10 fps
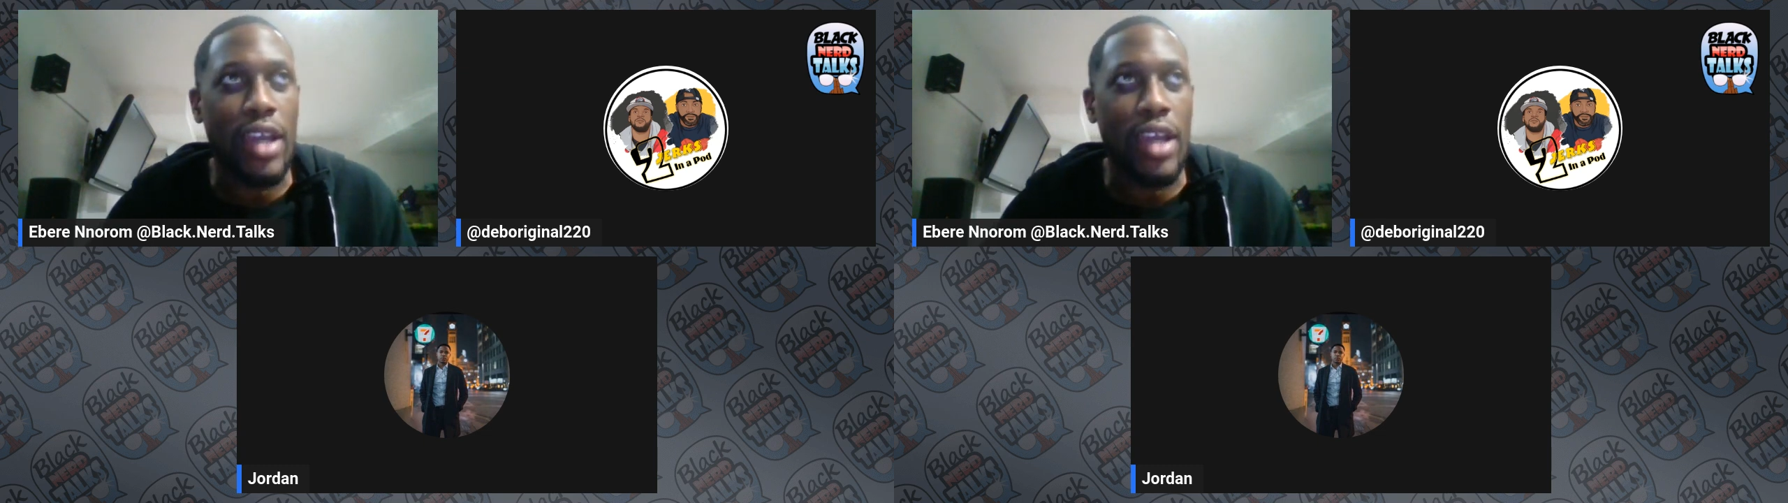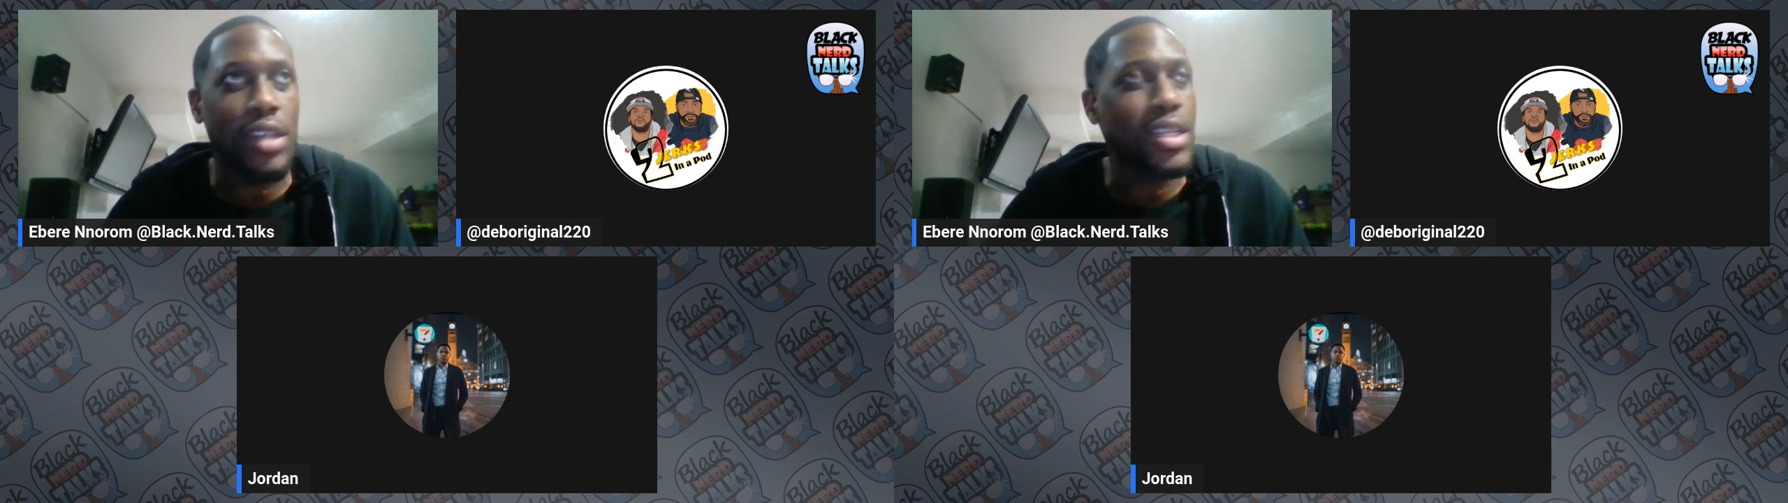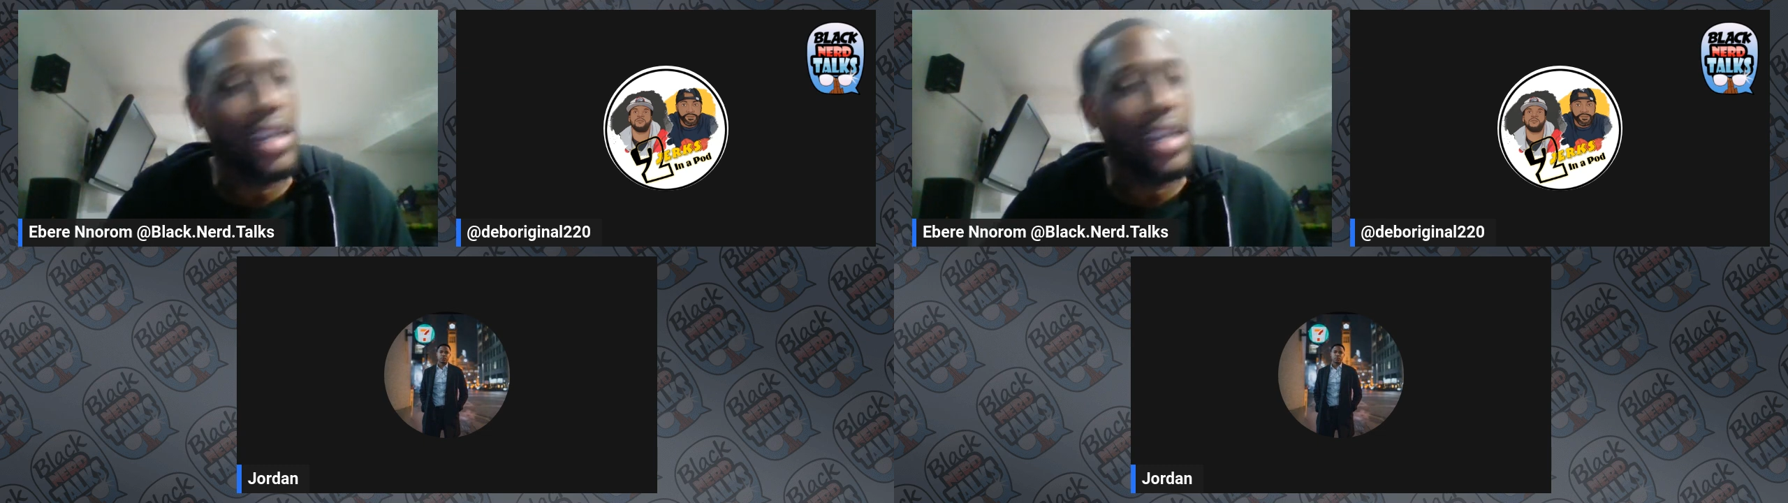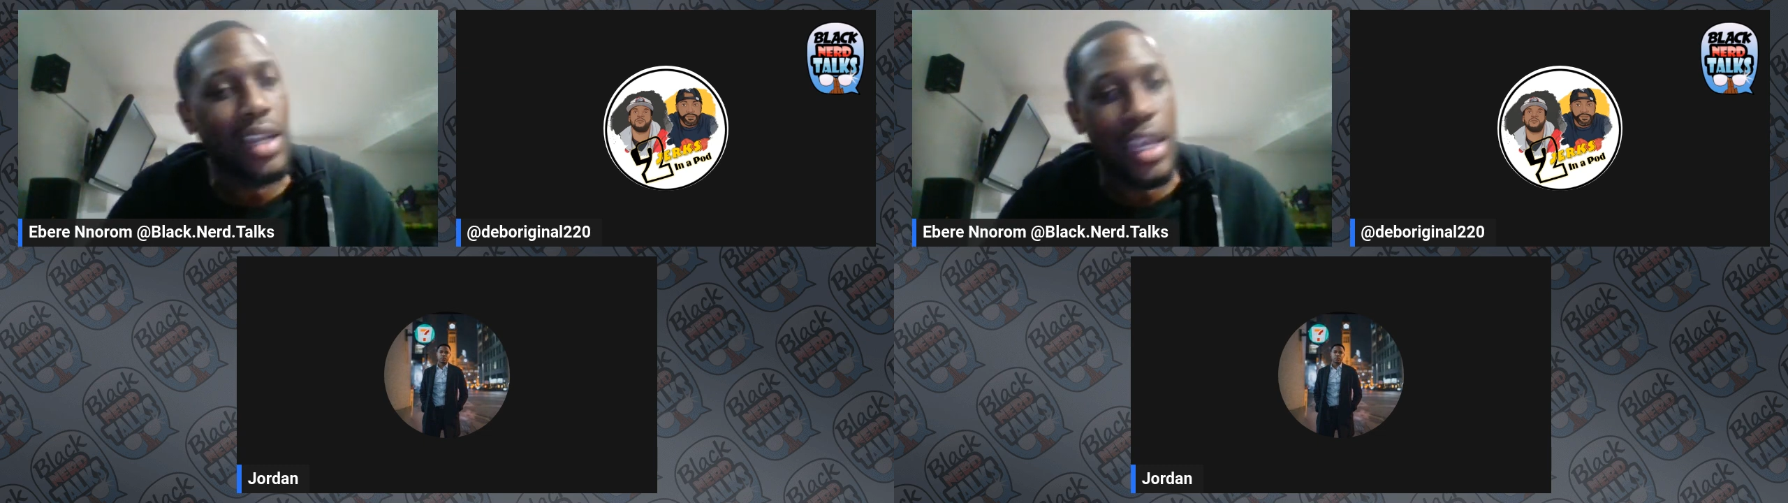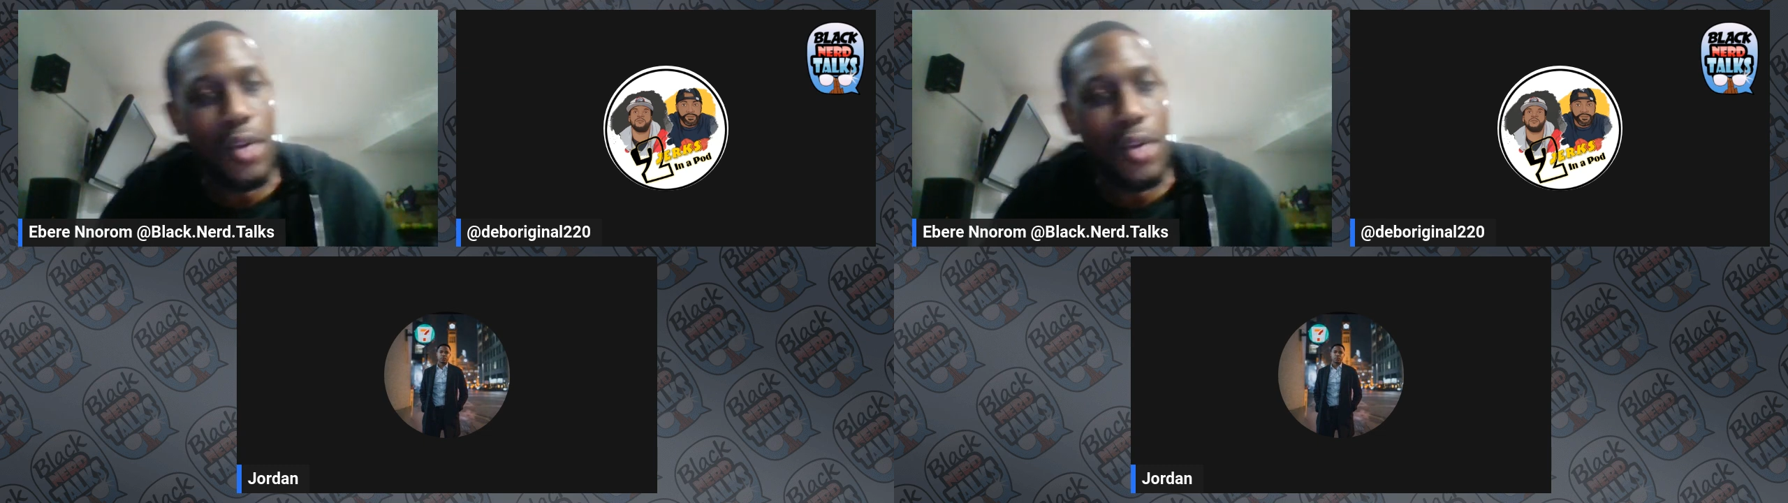She didn't
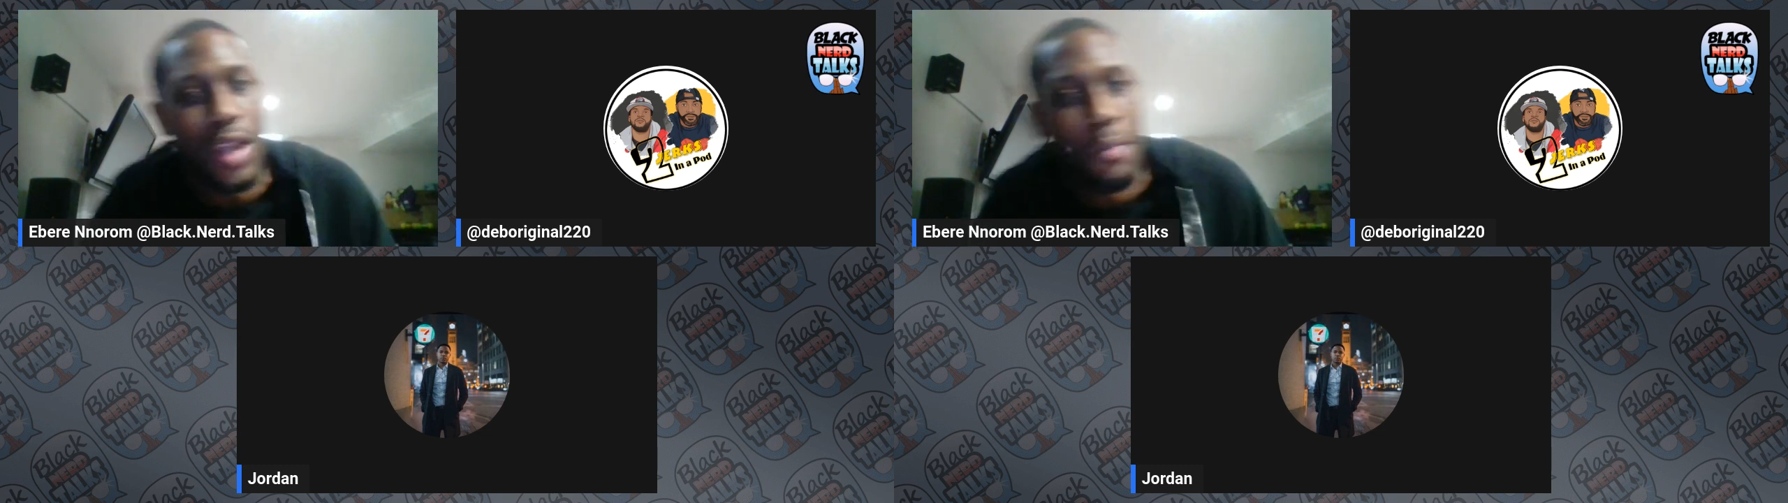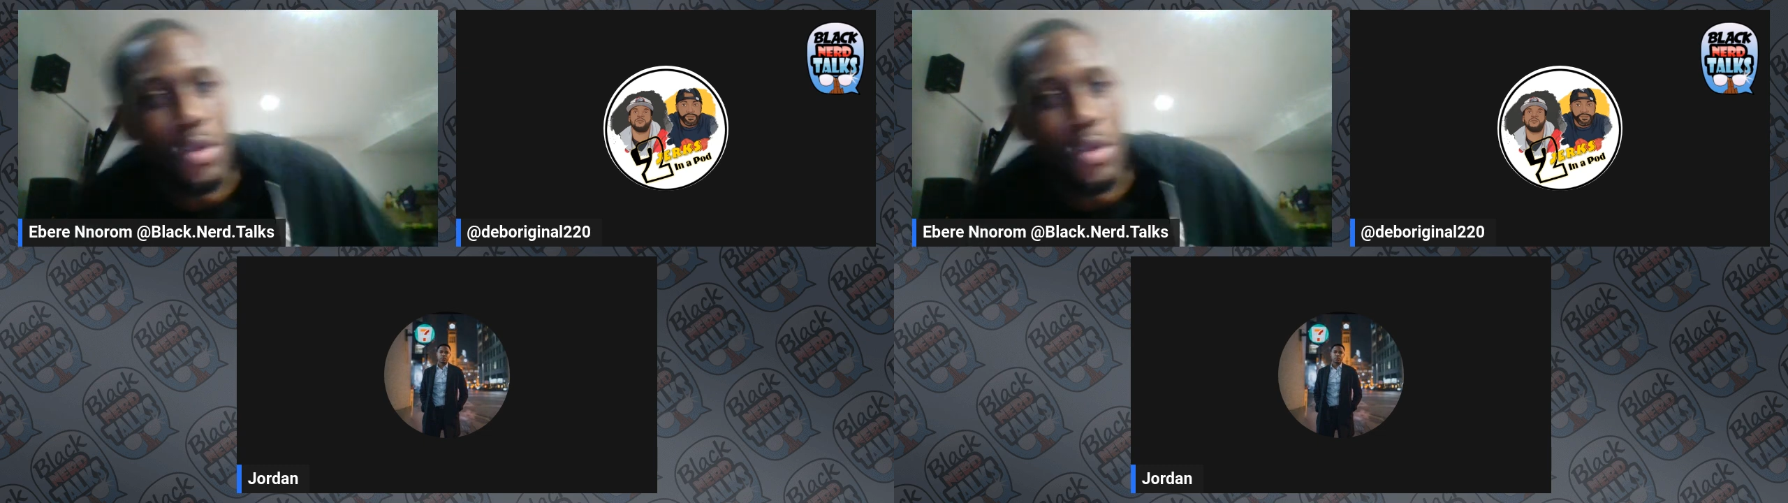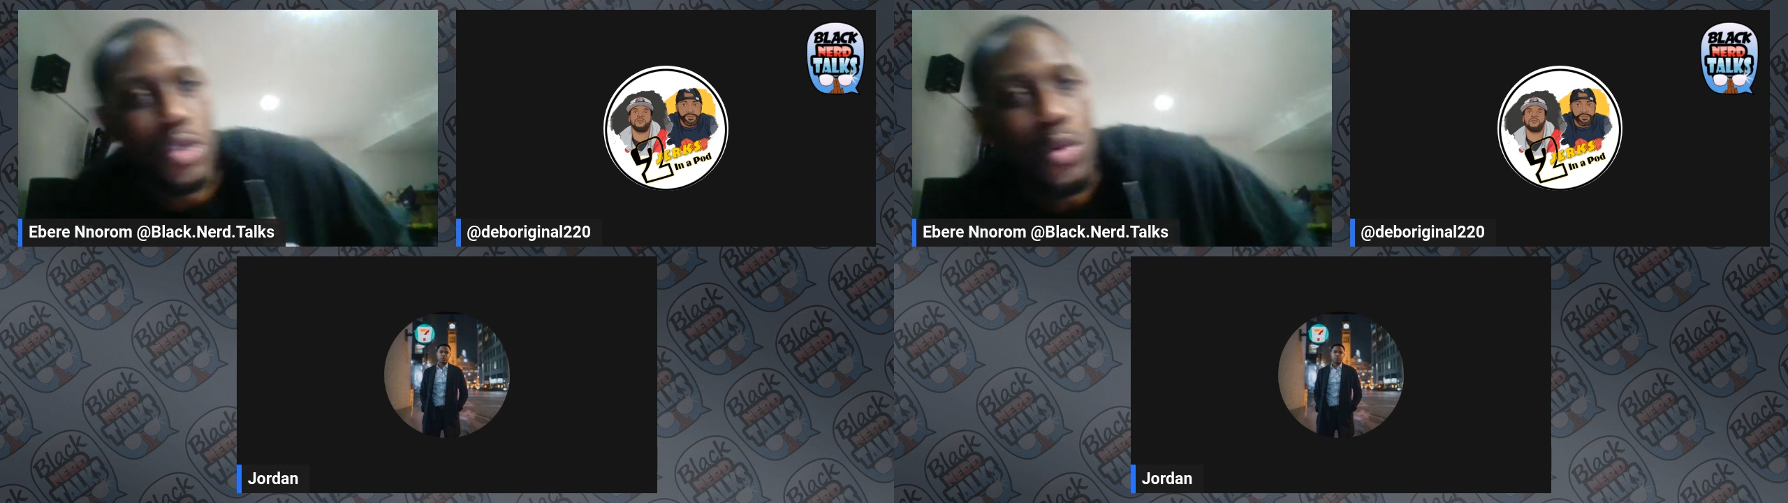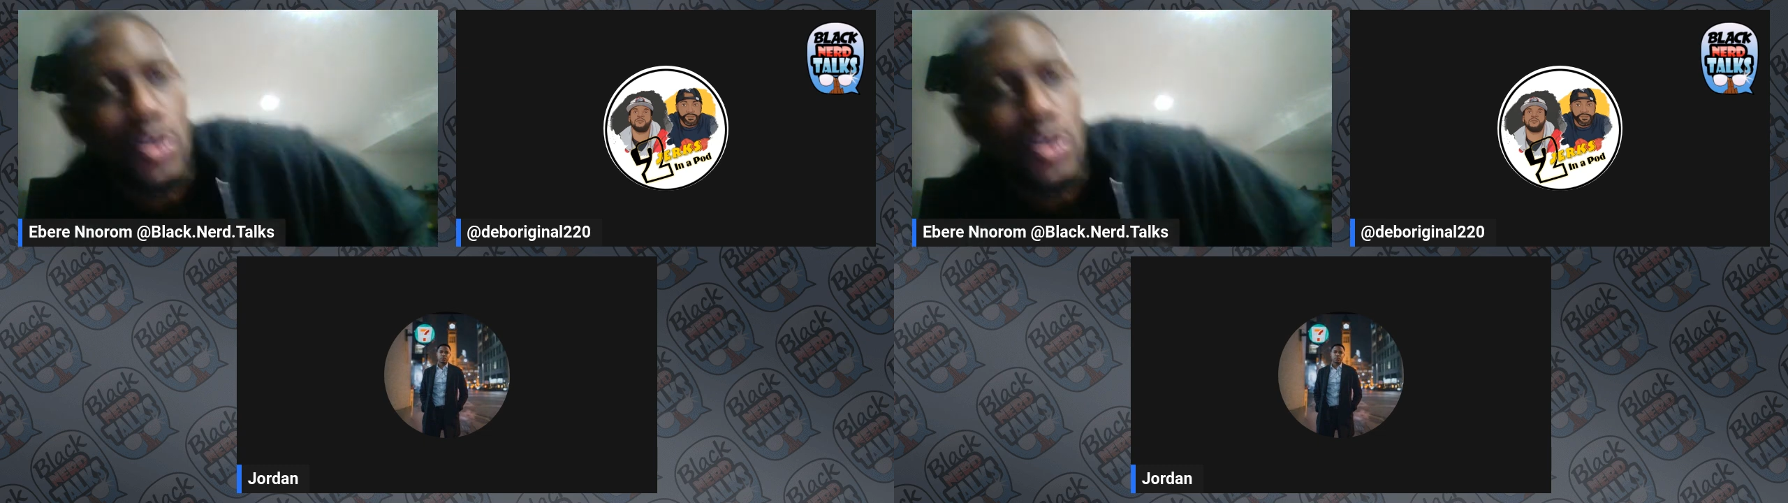like you in elementary school.